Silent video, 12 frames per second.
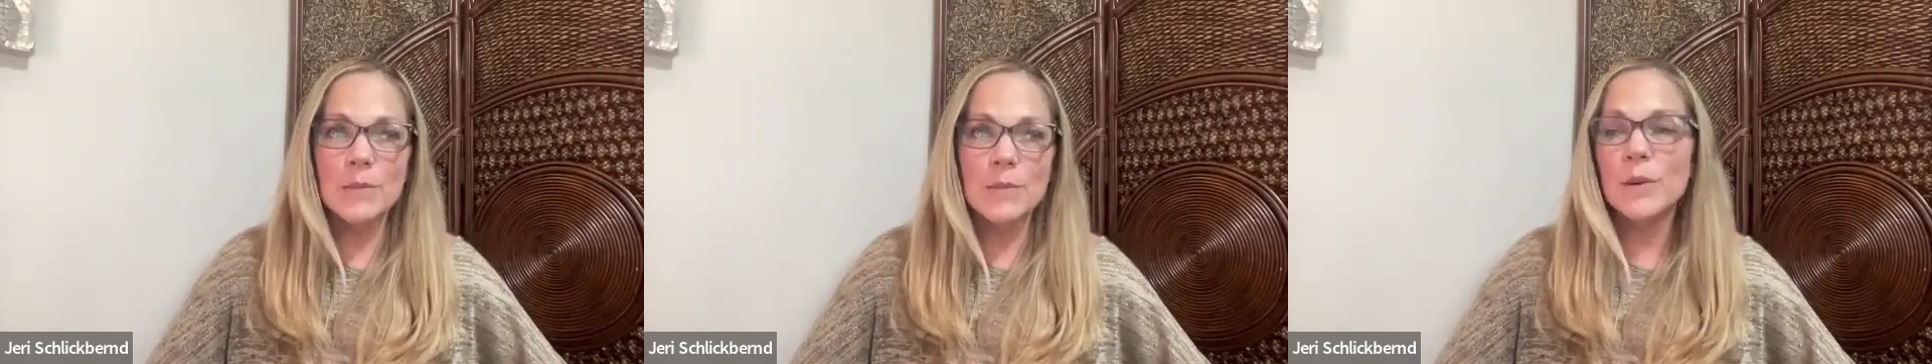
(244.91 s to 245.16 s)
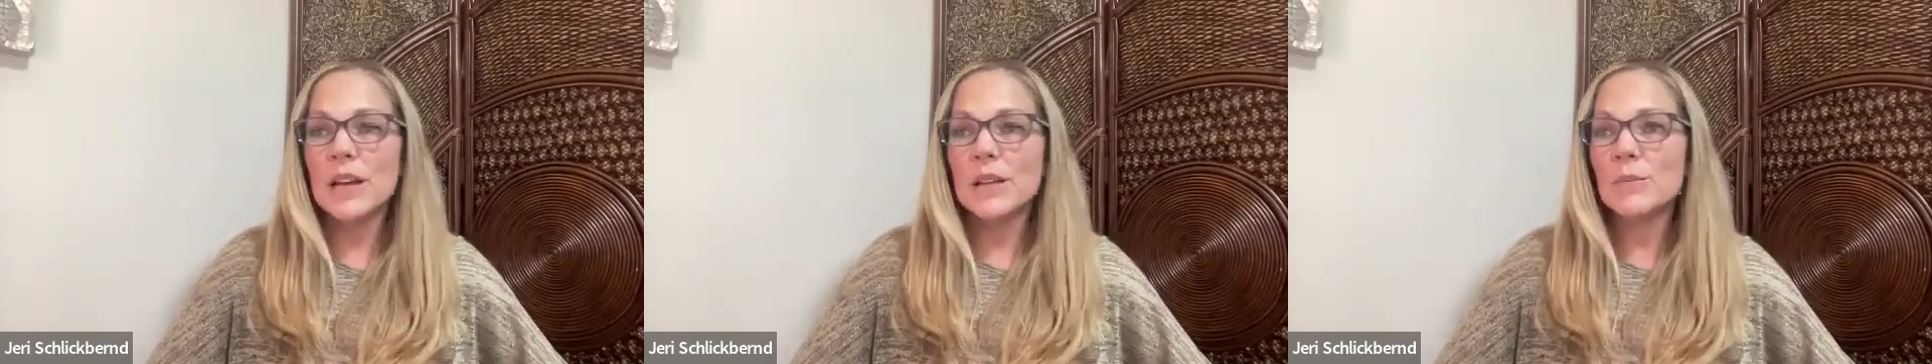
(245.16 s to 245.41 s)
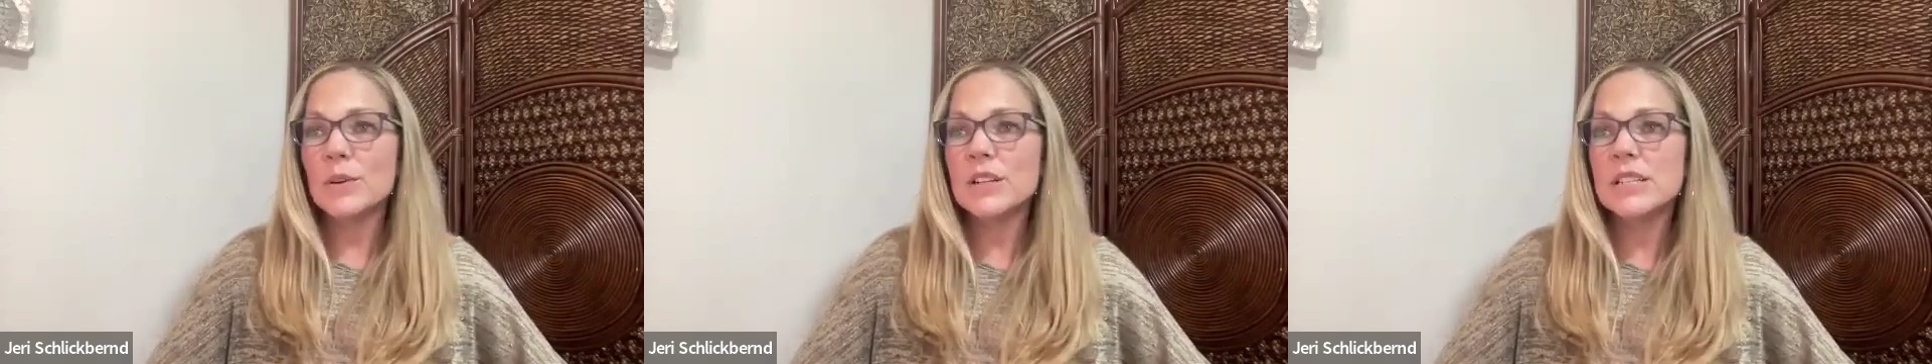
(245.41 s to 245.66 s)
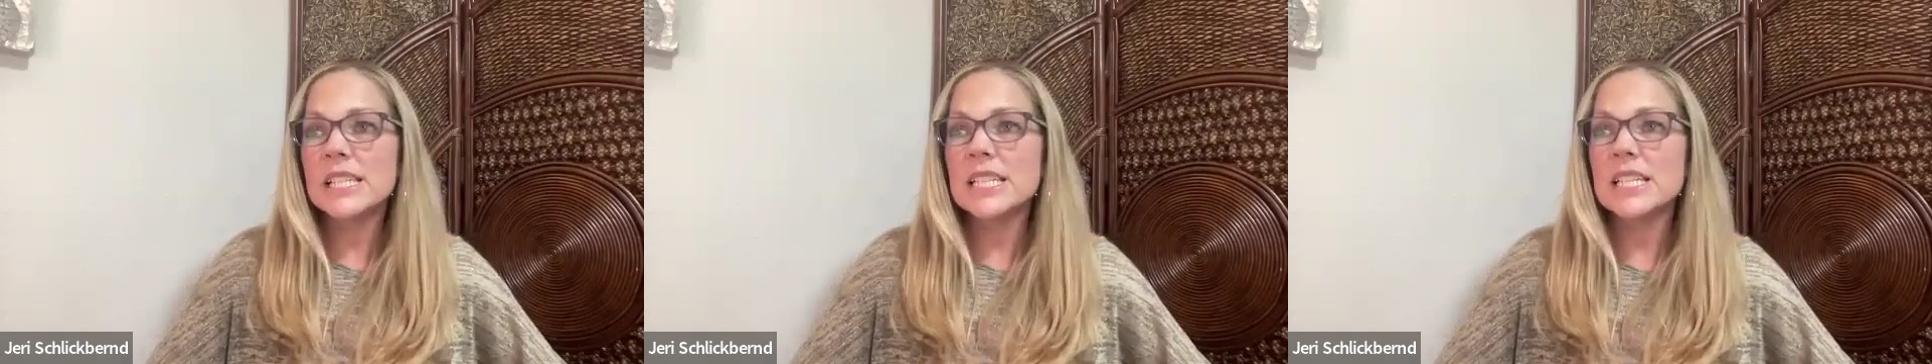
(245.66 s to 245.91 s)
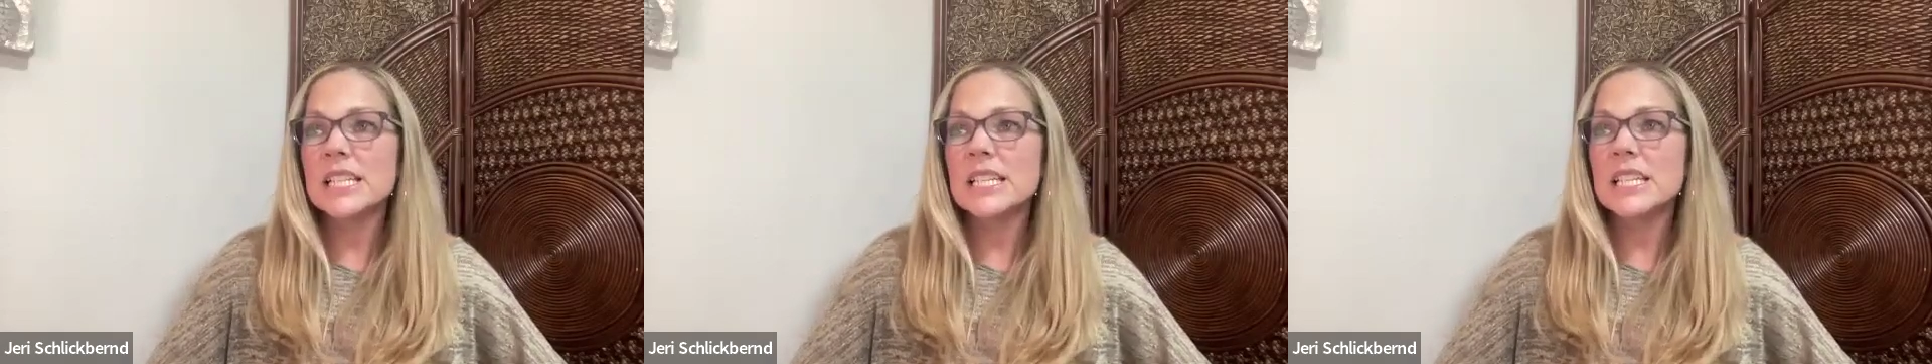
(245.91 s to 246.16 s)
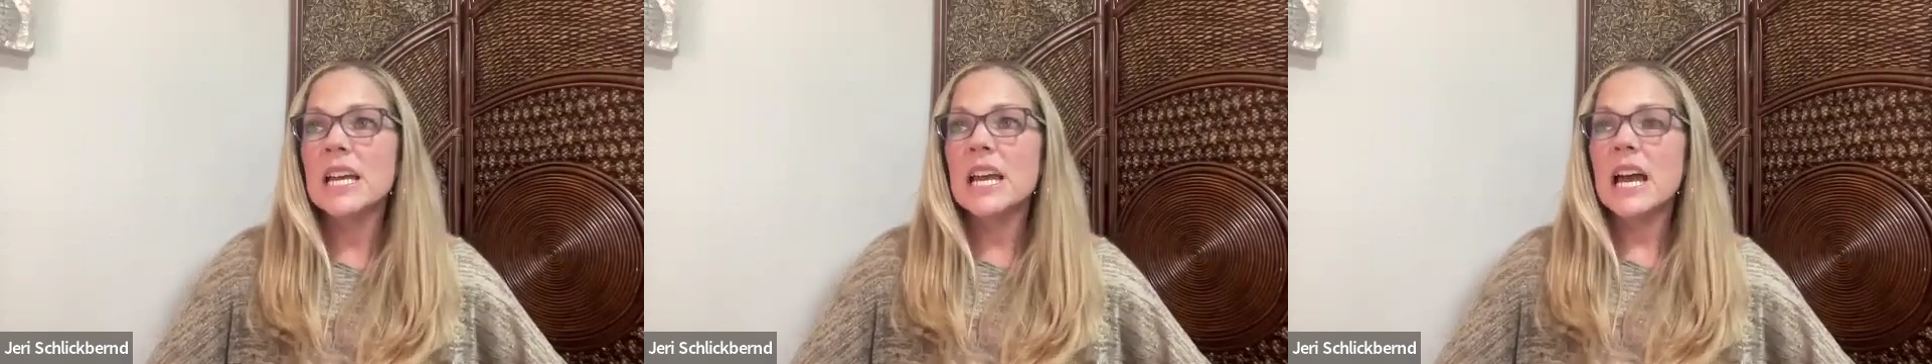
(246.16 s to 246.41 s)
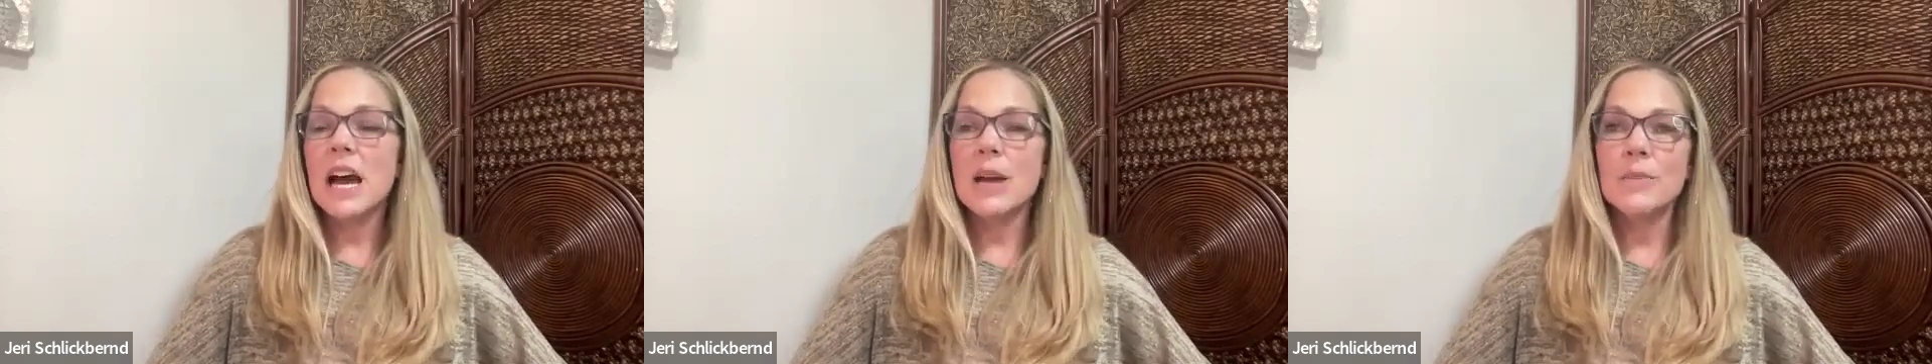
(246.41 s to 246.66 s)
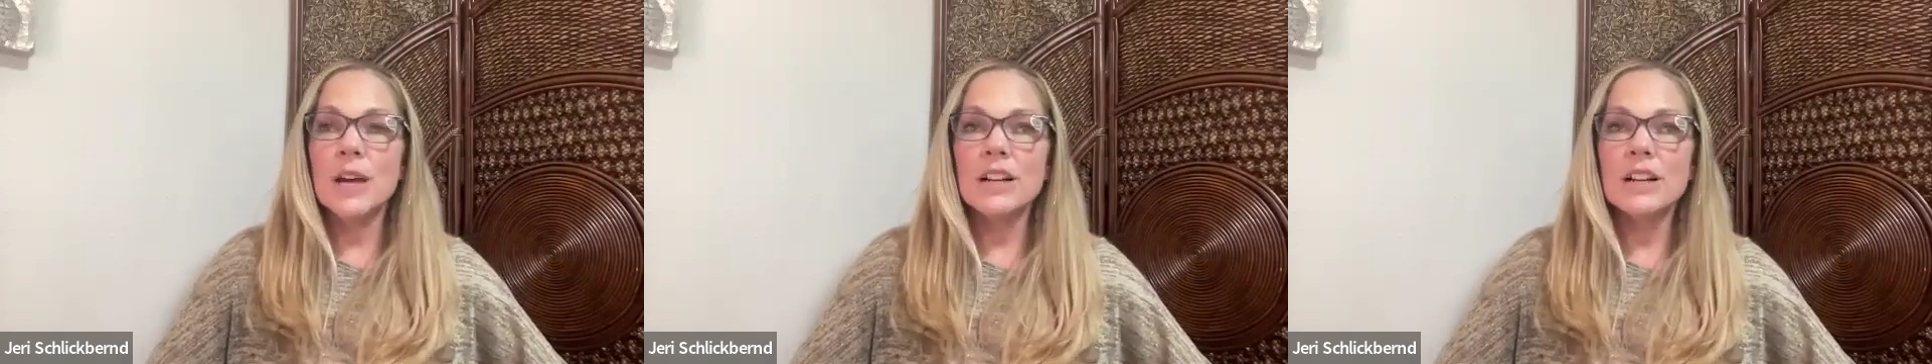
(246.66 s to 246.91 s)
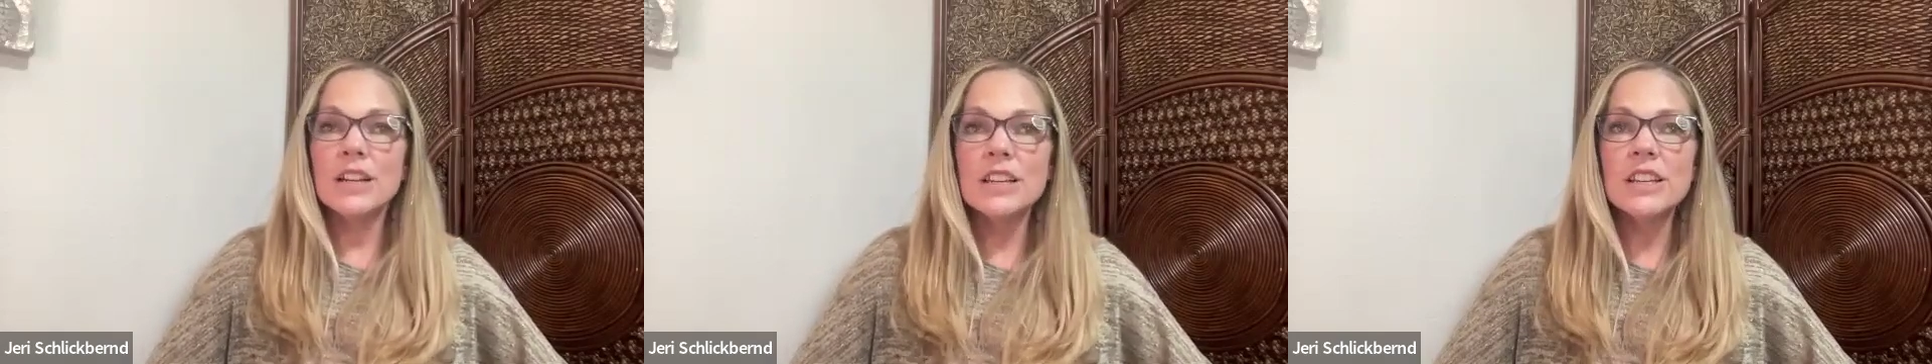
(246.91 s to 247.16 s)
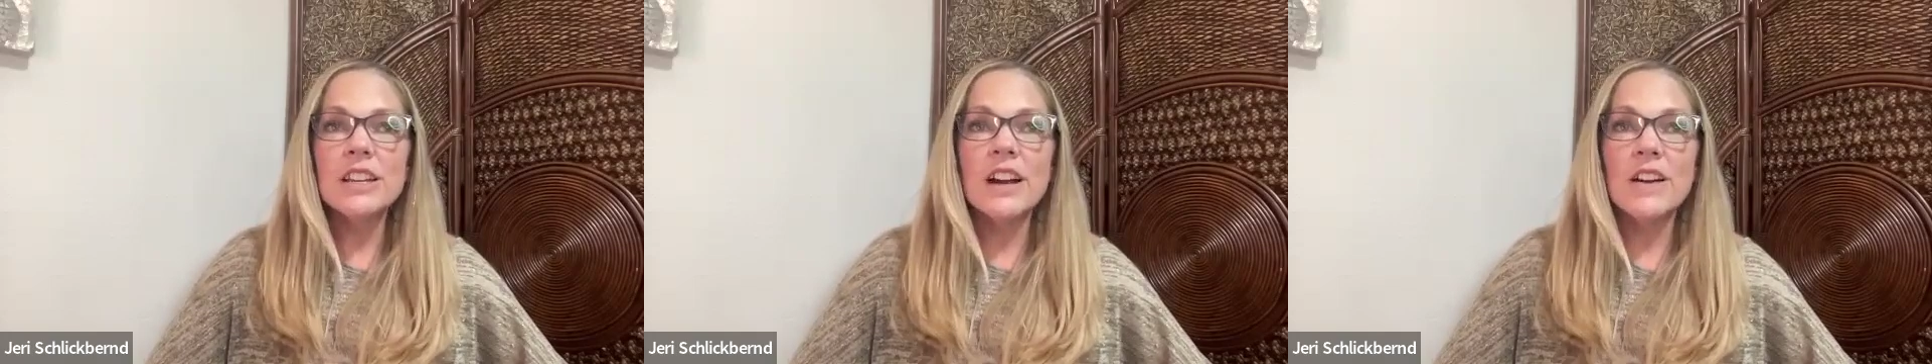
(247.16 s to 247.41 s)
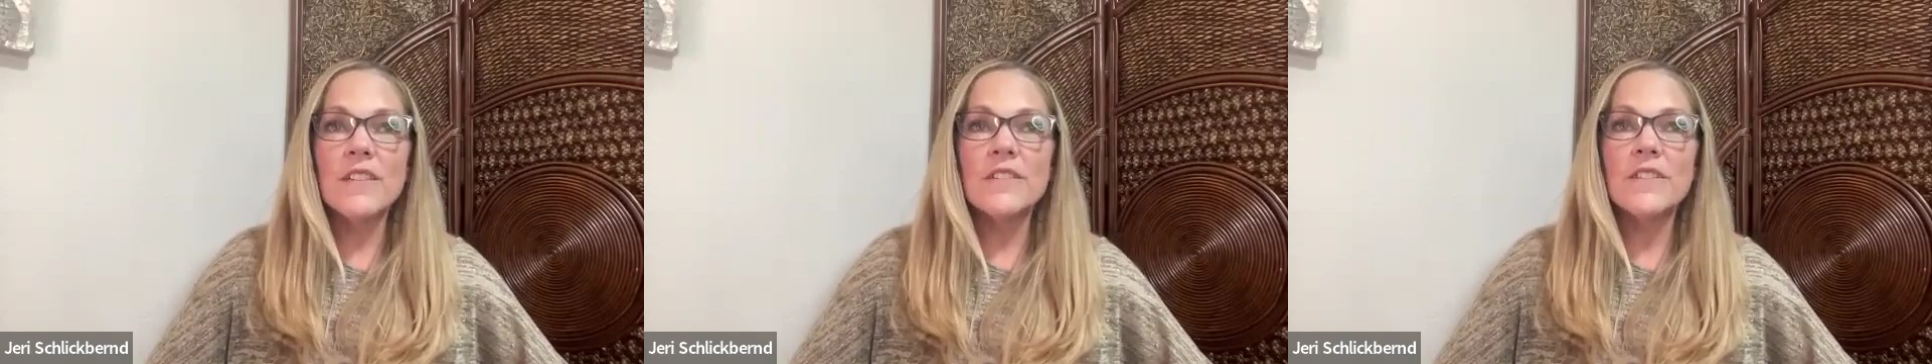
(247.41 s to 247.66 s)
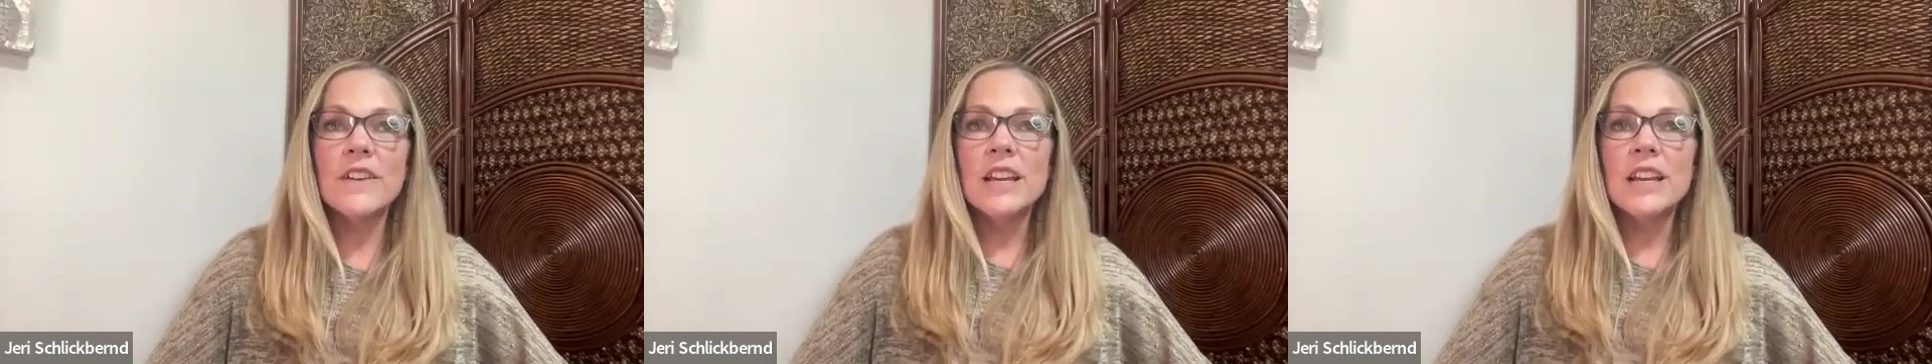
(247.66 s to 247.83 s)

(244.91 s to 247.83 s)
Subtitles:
I'm a bad person, I'm not good enough.